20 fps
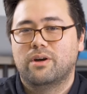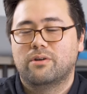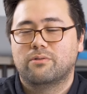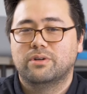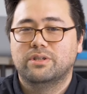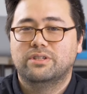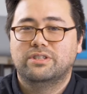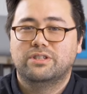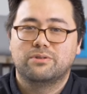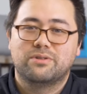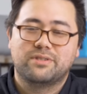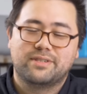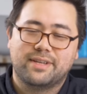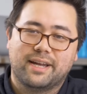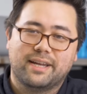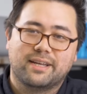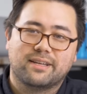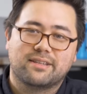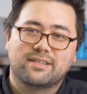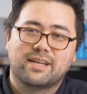reduce
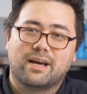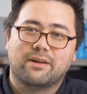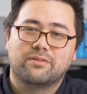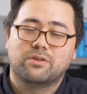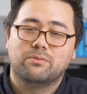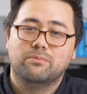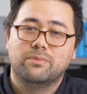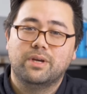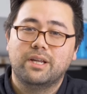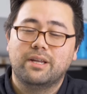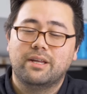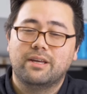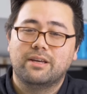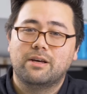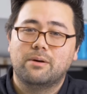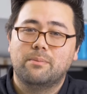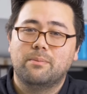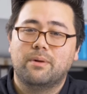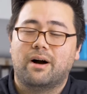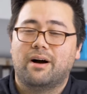settings down to
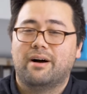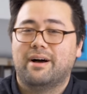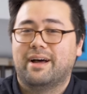medium,